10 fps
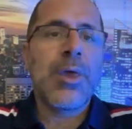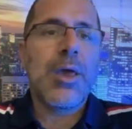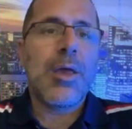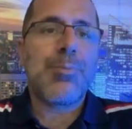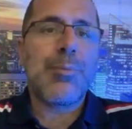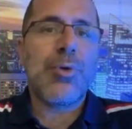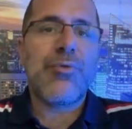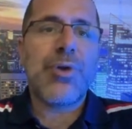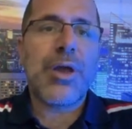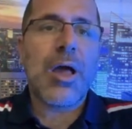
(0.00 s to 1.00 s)
And people are
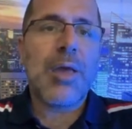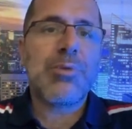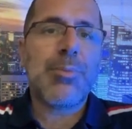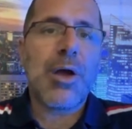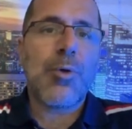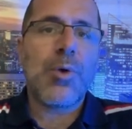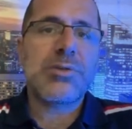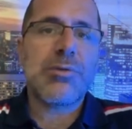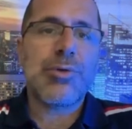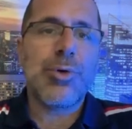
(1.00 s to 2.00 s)
very hyped about
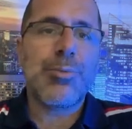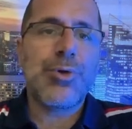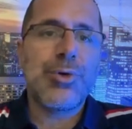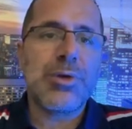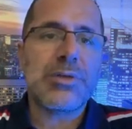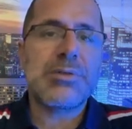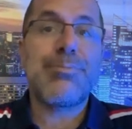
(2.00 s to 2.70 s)
Aquestive Therapeutics.